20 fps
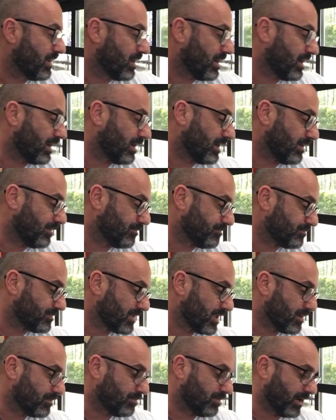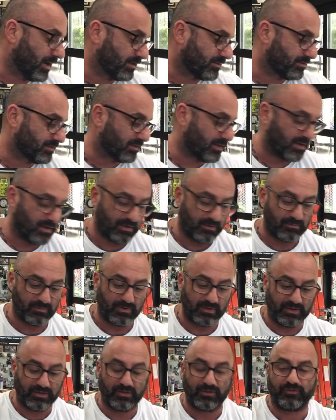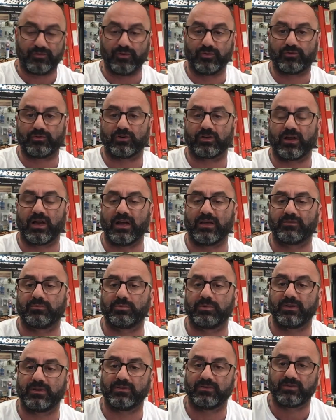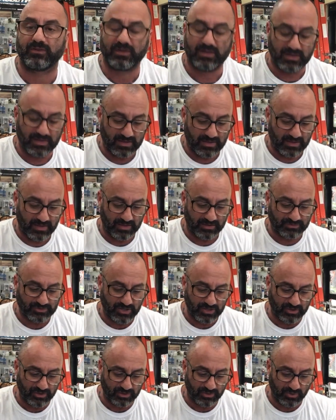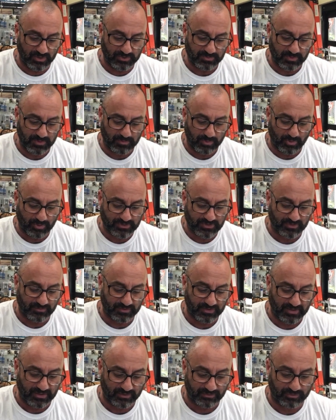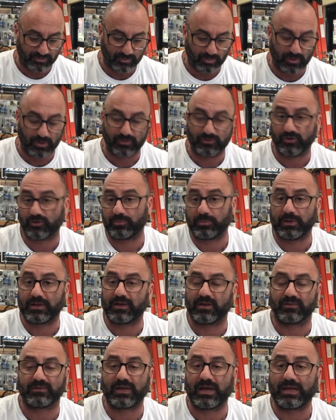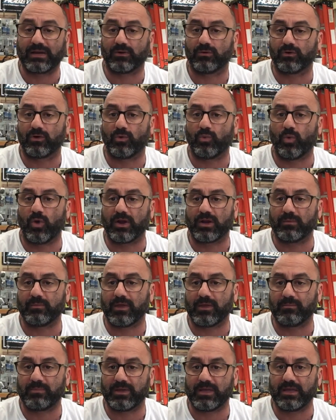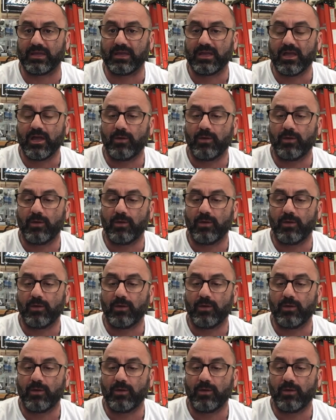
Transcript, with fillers: Um, but um, in the future, guys, please uh, check your U S B ports and everything else as well, just because I don't know what it may be.